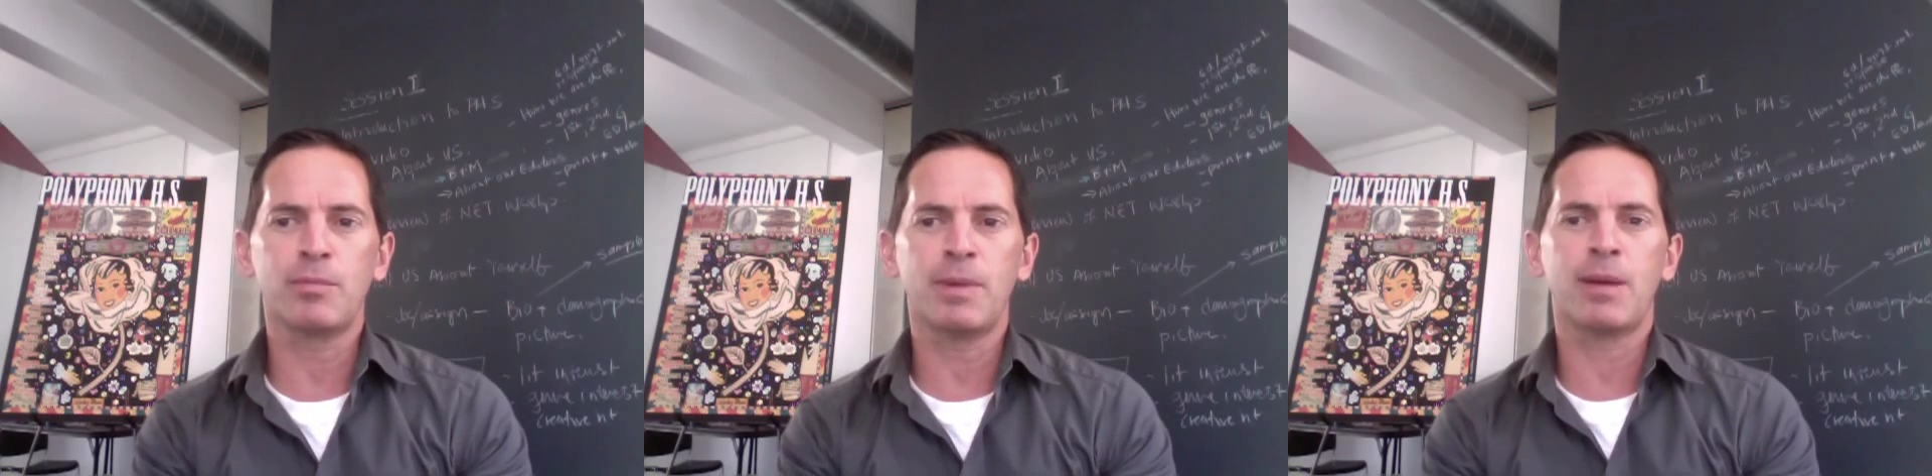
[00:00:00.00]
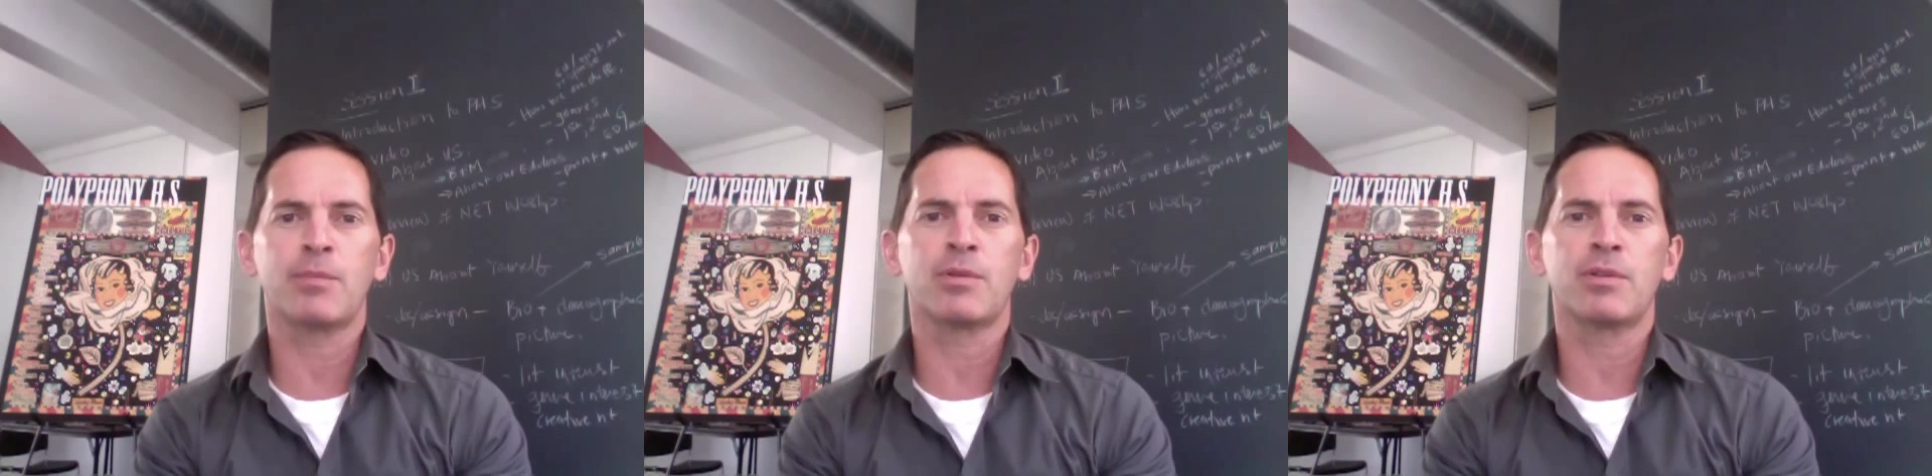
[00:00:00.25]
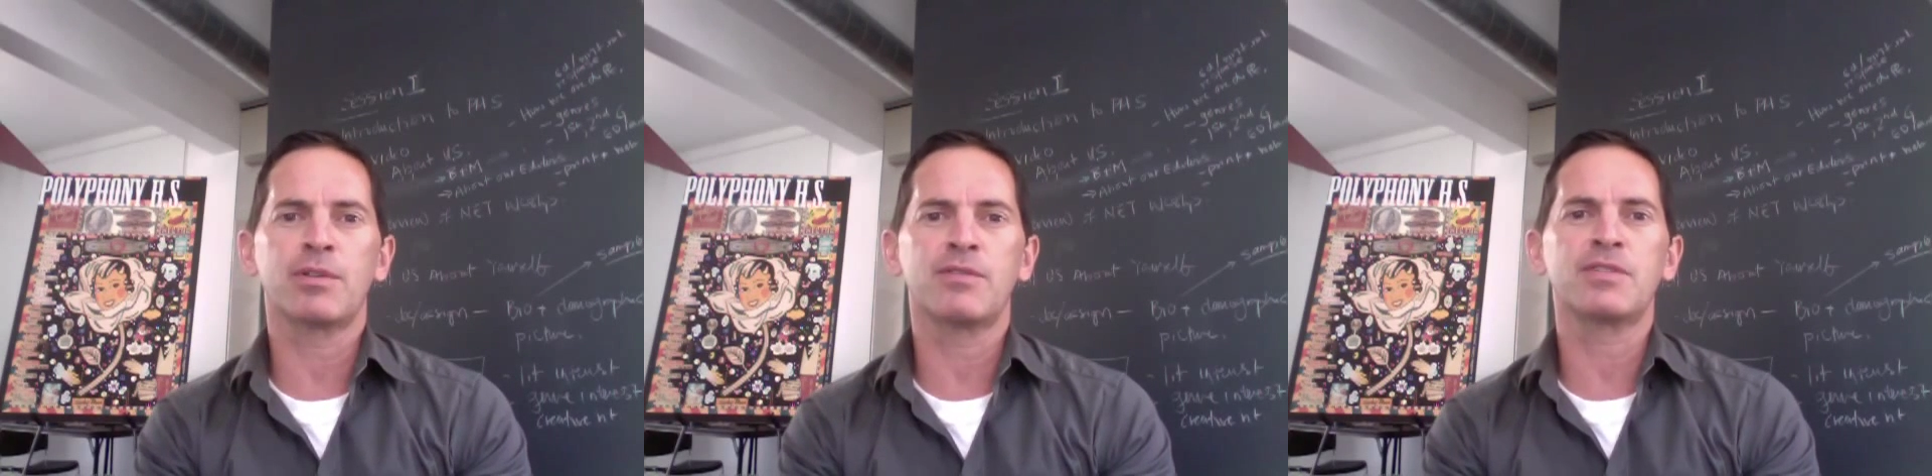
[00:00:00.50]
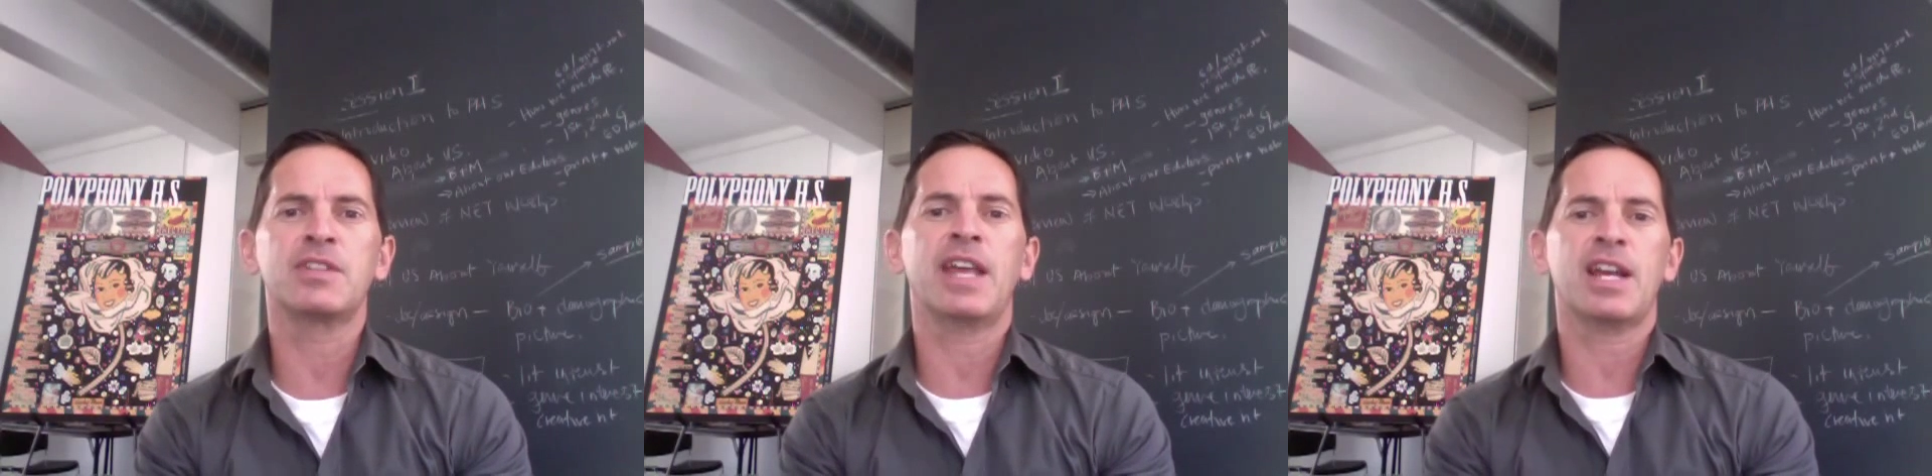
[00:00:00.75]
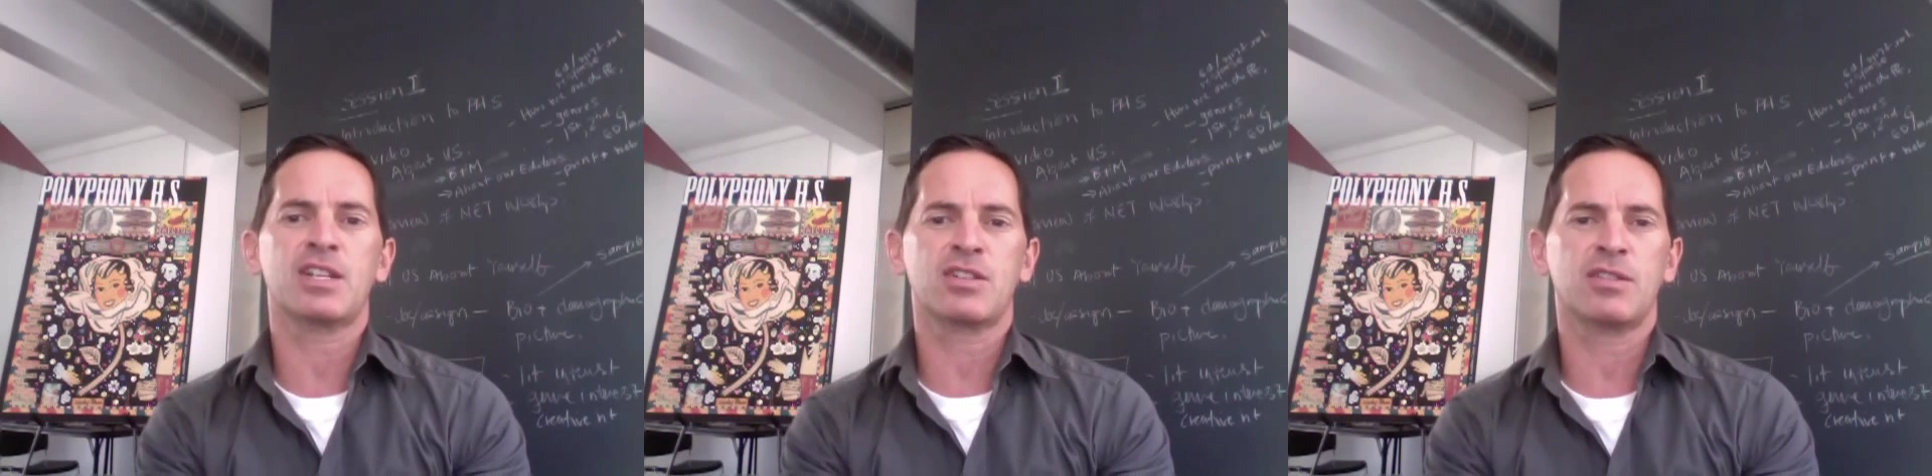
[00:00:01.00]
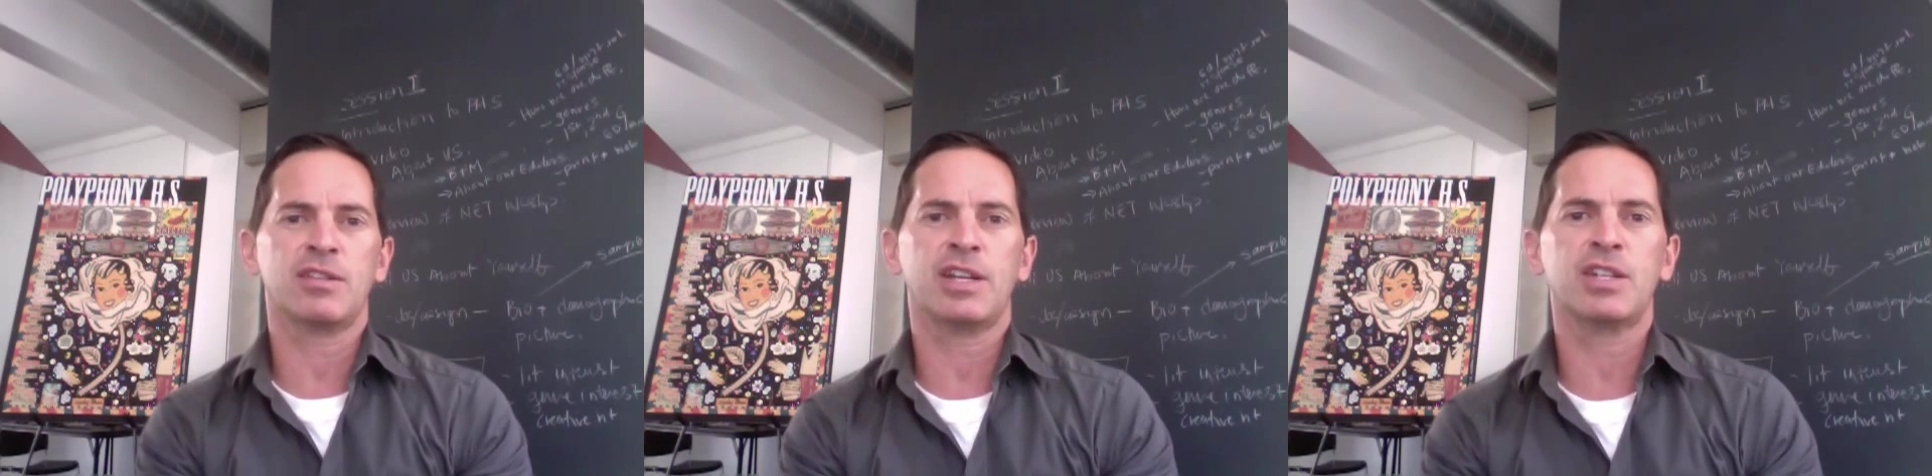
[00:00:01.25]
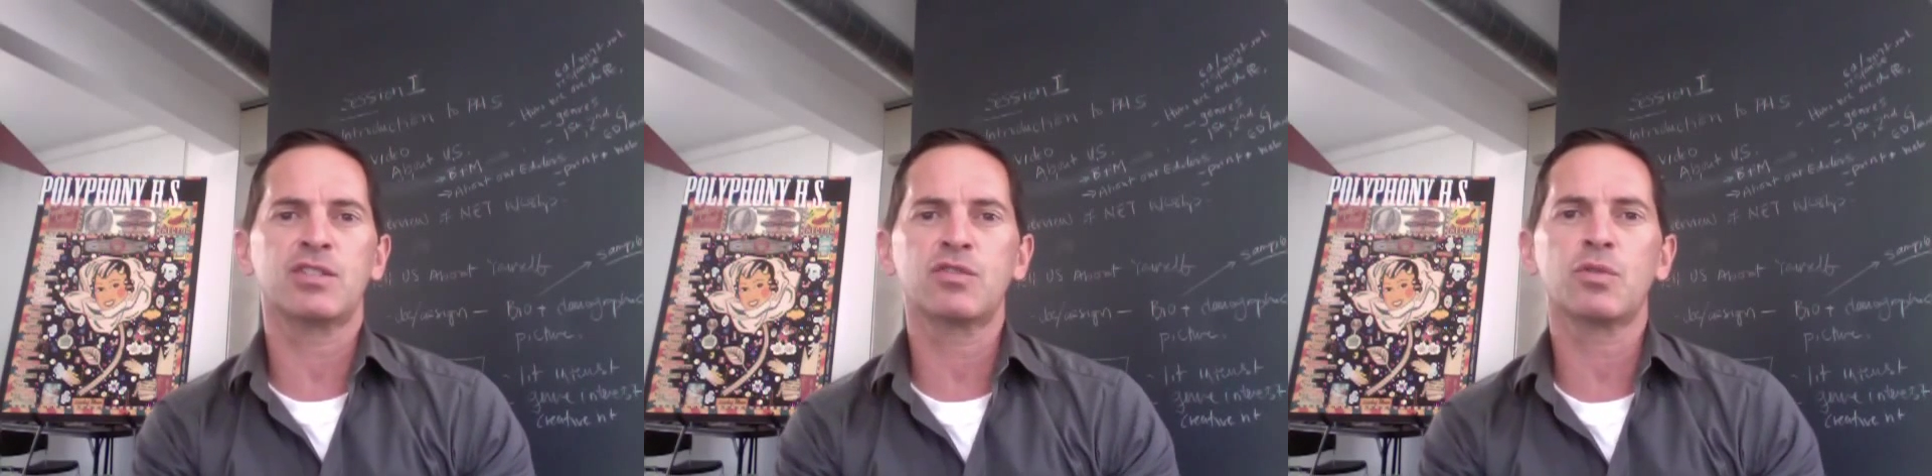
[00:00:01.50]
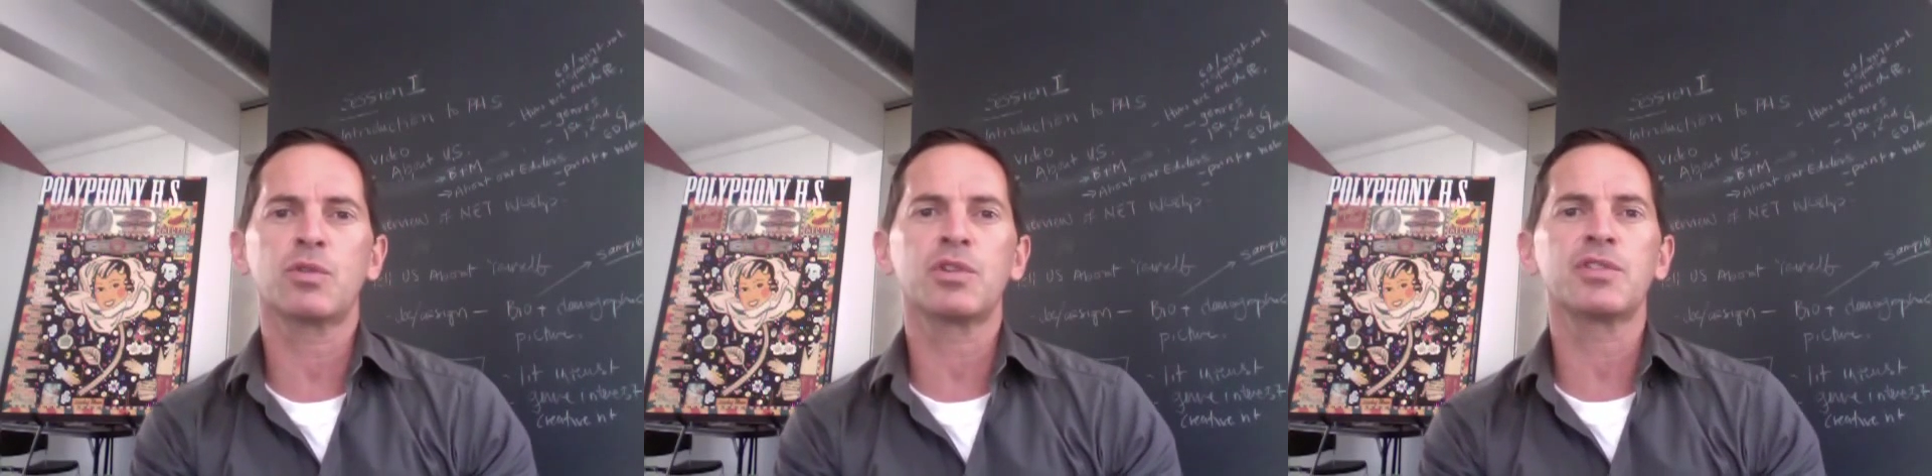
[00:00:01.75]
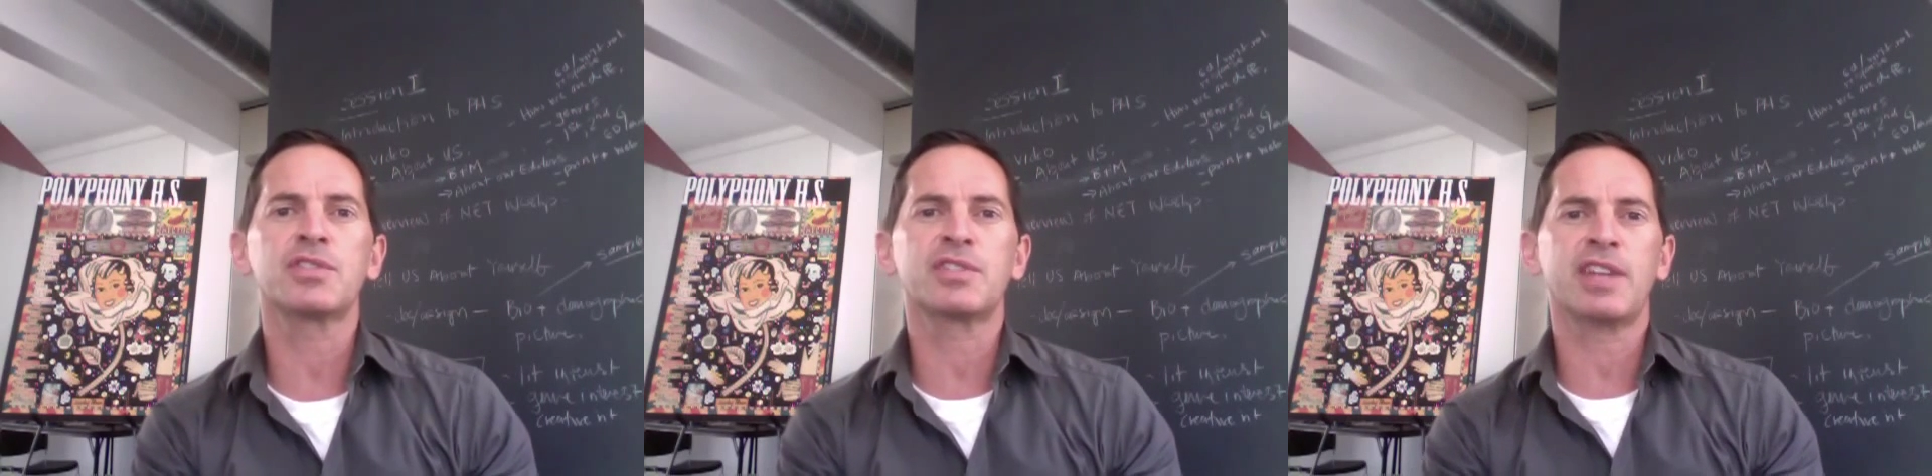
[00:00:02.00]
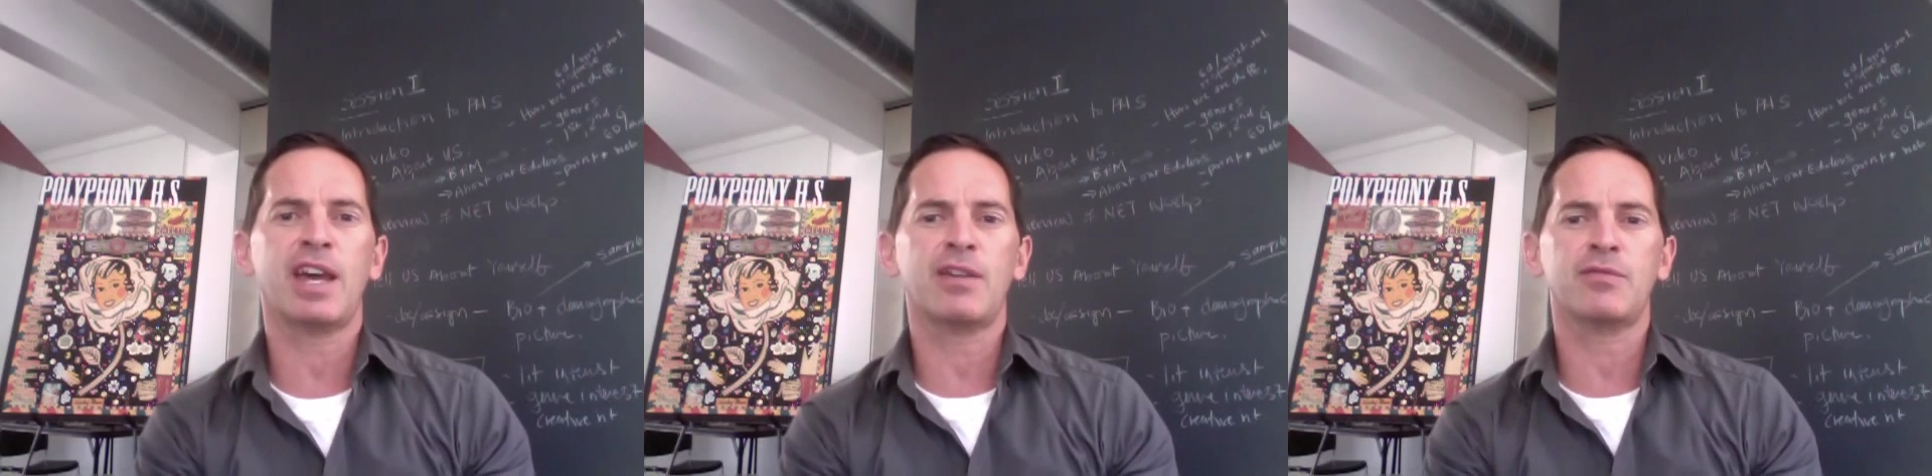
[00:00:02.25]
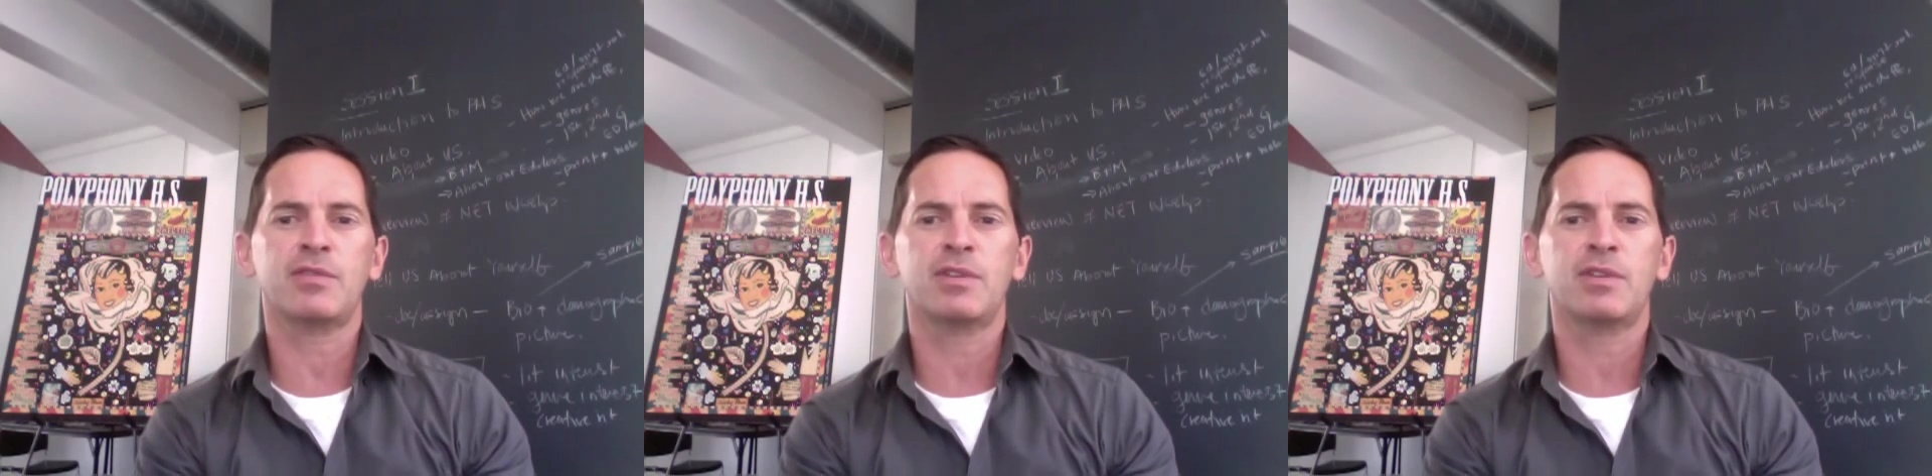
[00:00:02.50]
member of the national editorial staff